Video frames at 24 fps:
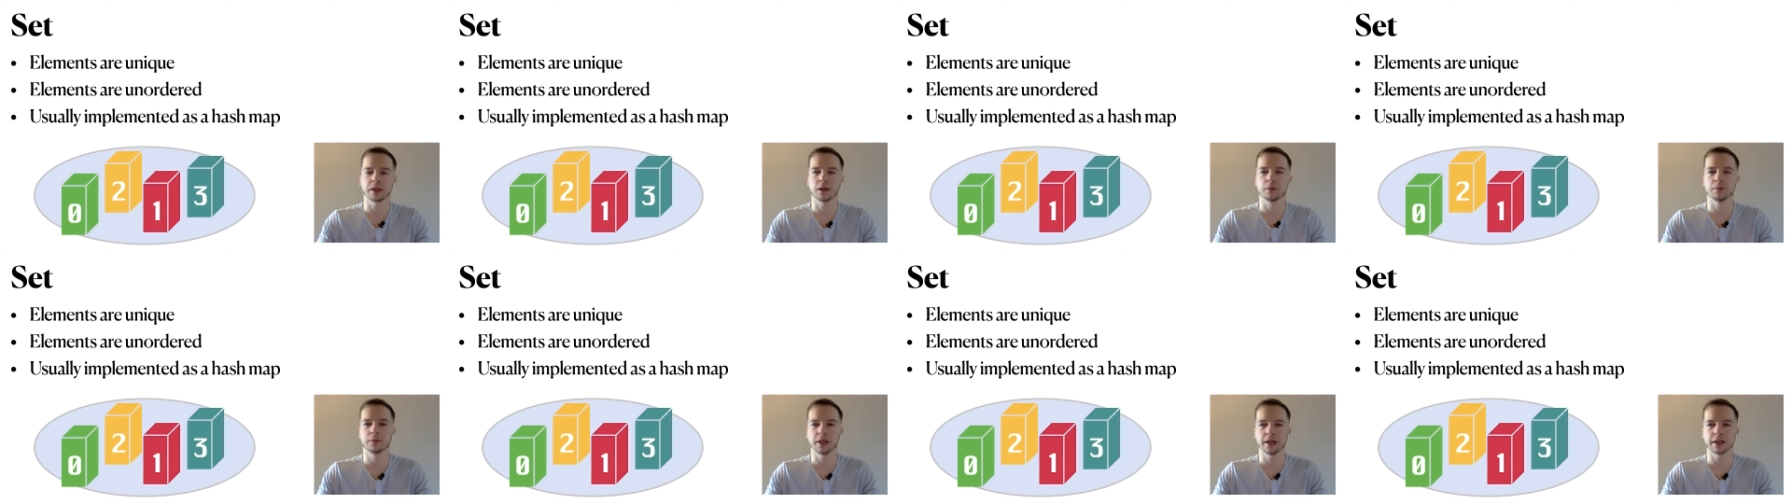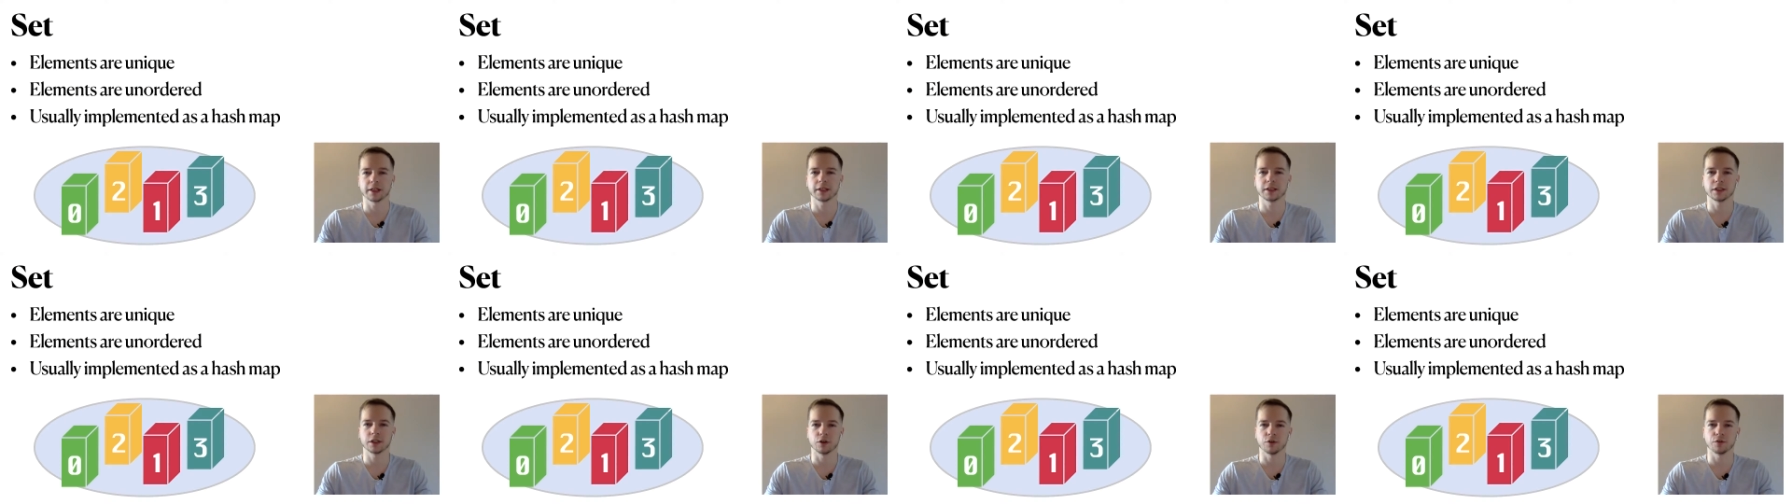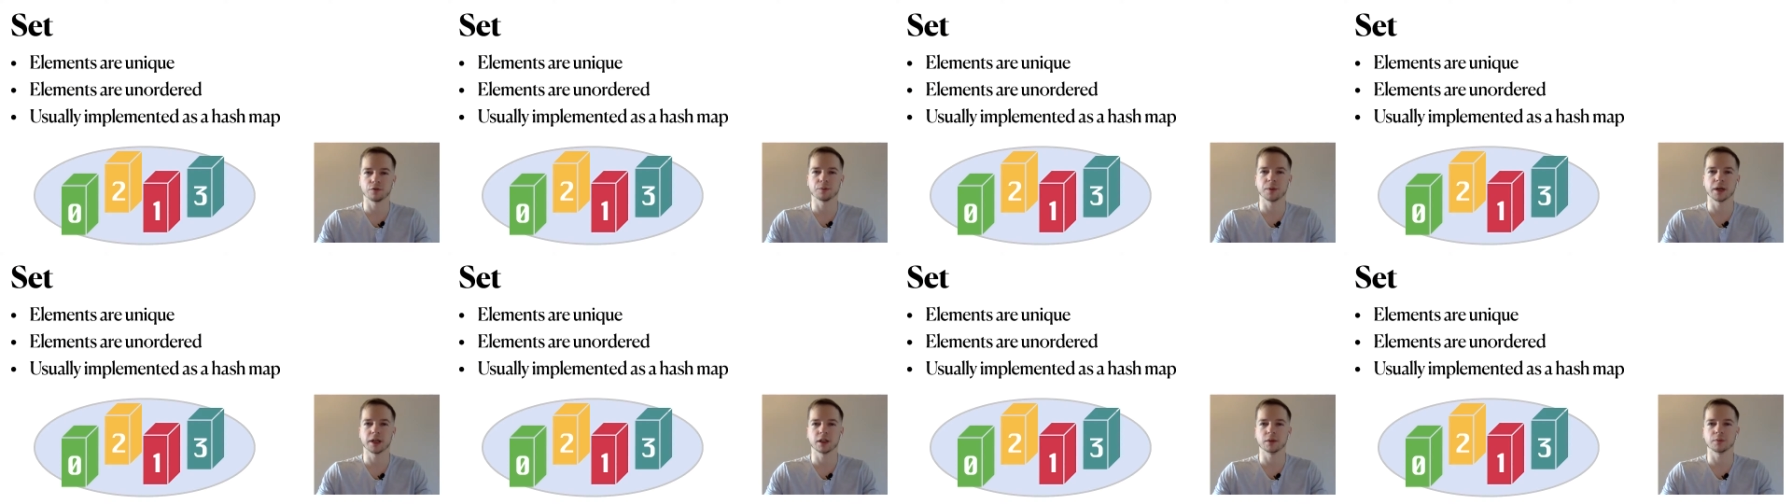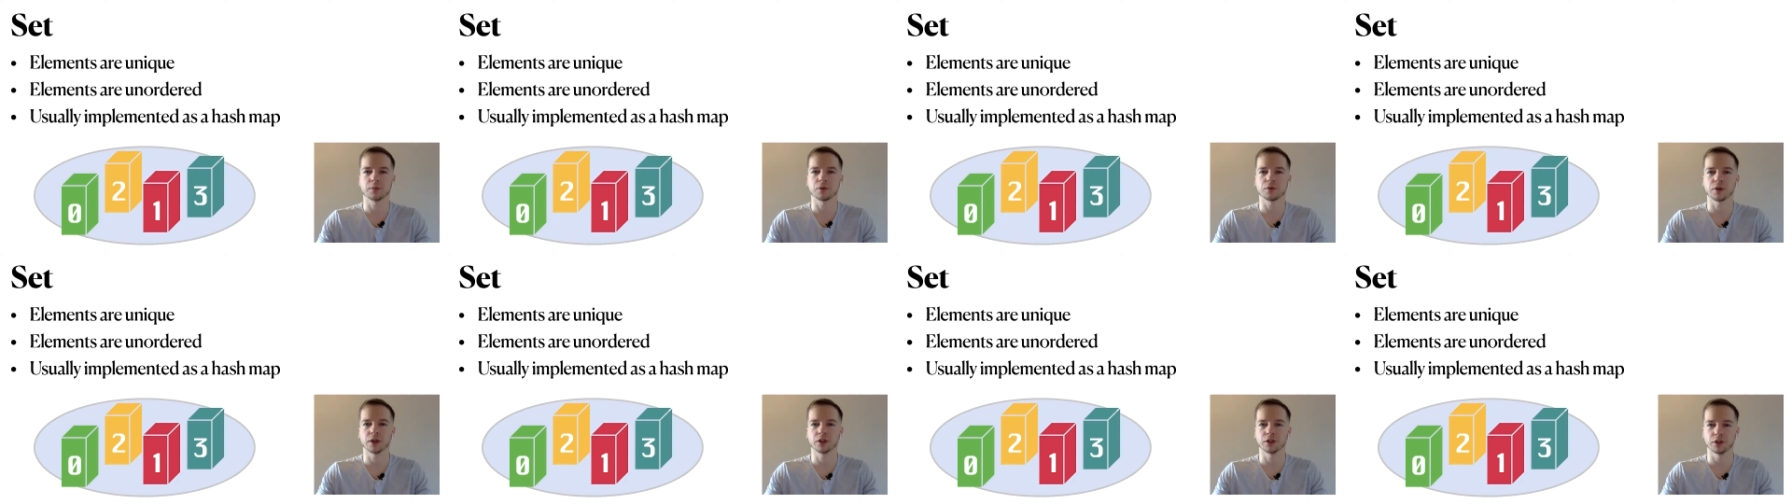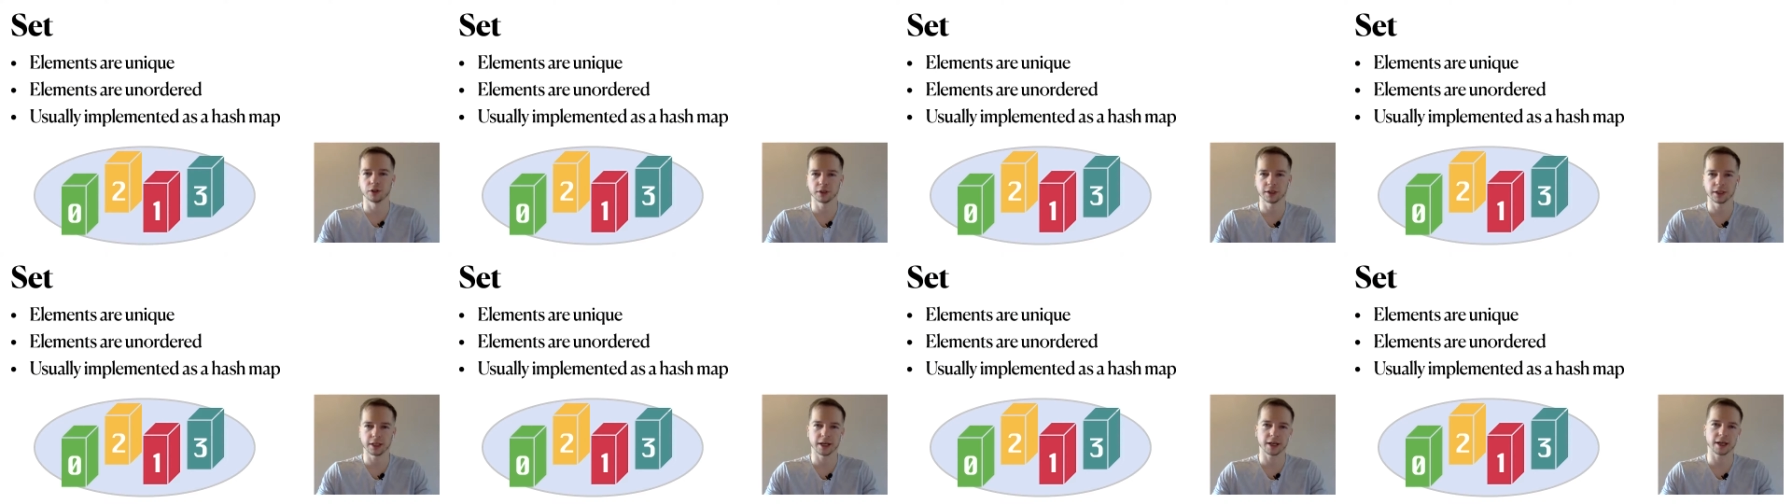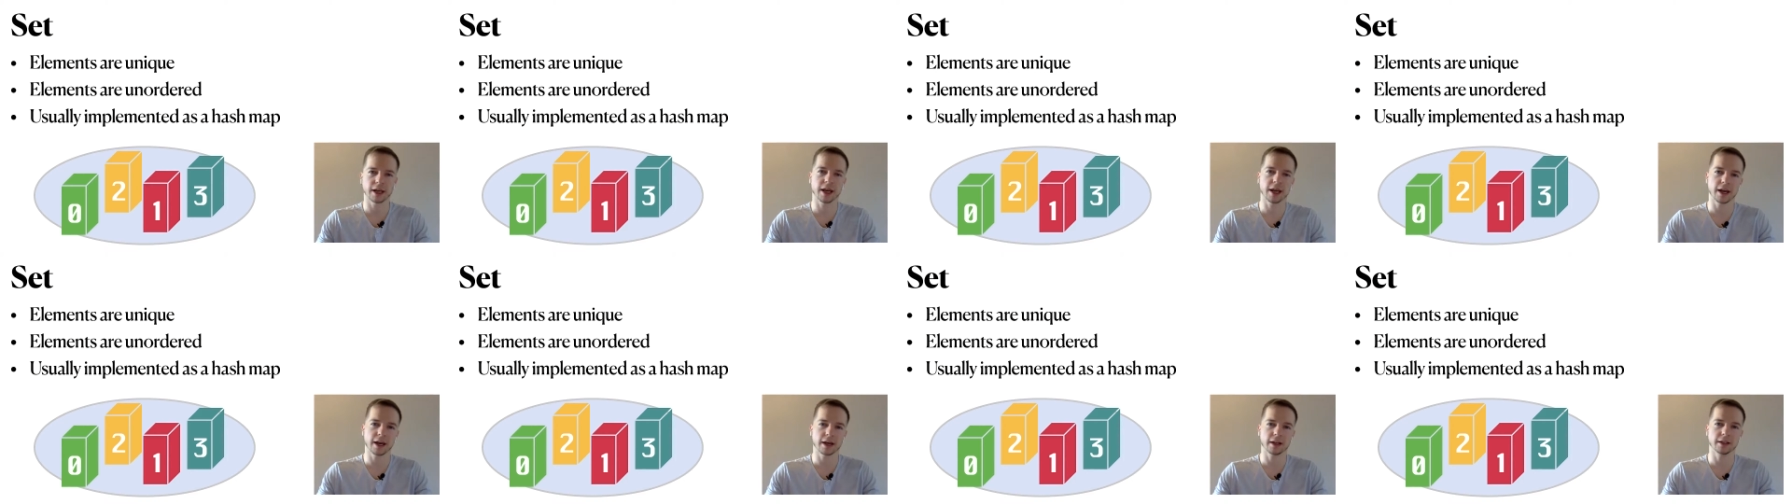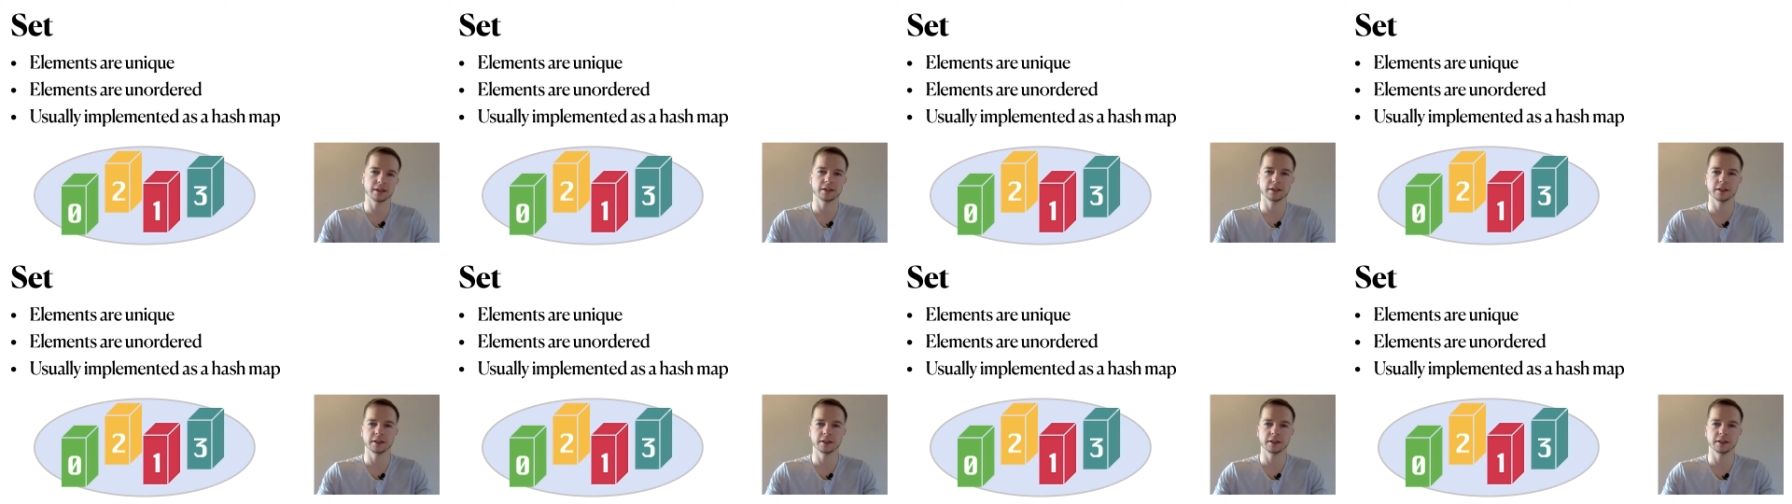complexity of main operations like add,